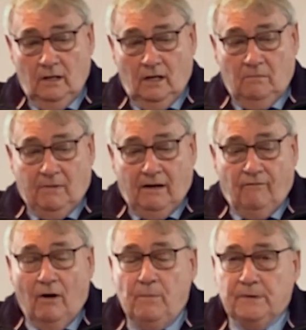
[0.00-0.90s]
It may have
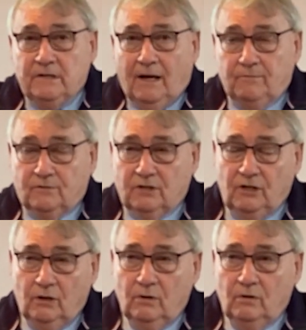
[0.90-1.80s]
opened up to
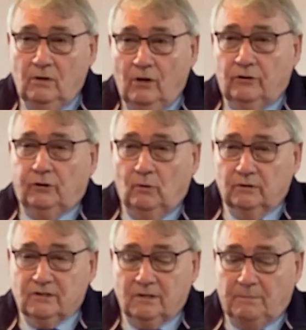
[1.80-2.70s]
you
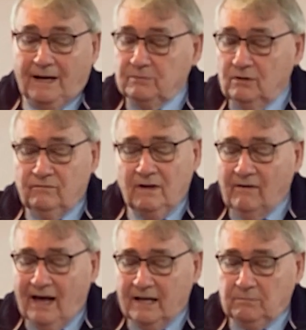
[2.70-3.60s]
thoughts that perhaps you've never
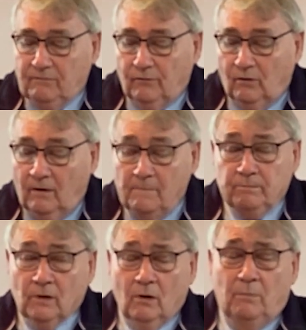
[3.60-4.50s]
had before,
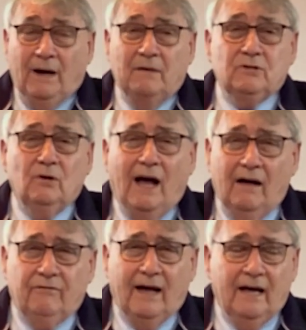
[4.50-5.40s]
or perhaps you
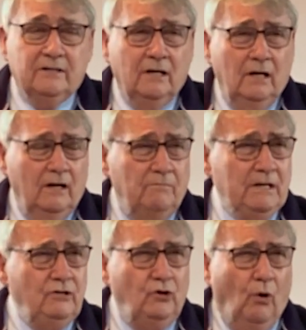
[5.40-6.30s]
have had and have
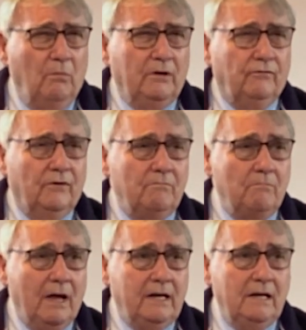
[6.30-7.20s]
been dormant for
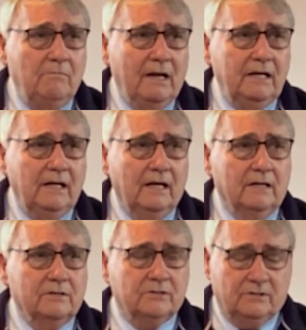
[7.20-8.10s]
many, many
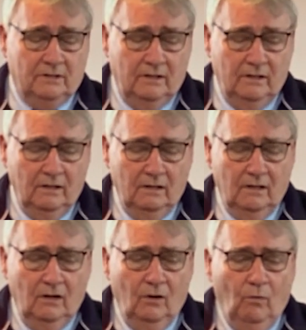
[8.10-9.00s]
years.
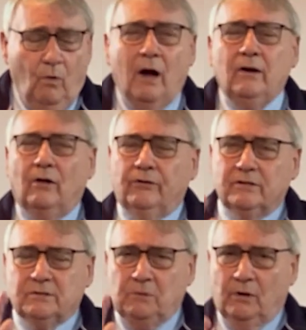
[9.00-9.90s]
Why not
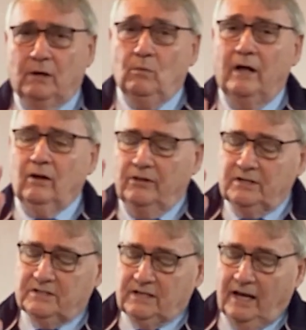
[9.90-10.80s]
this morning? Why not
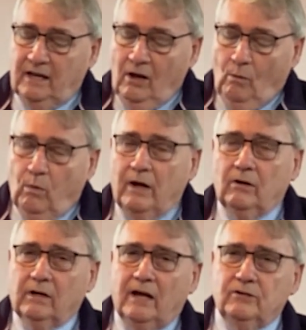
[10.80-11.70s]
this day? Why
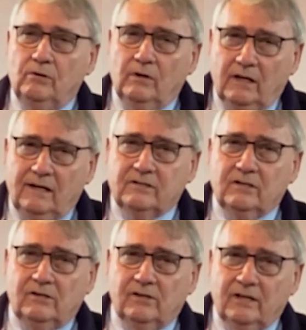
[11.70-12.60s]
not as you
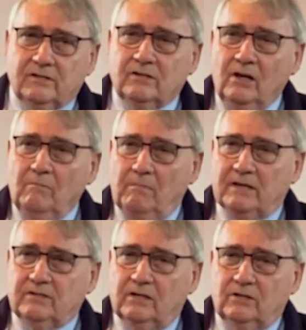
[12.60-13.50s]
listen to this
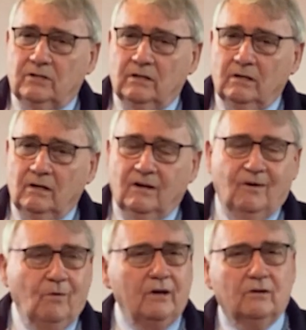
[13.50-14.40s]
message?
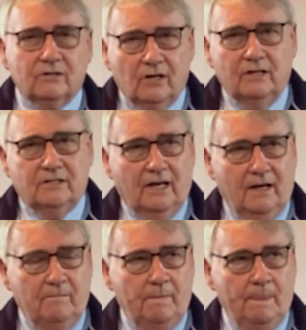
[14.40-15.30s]
Why not turn to Him?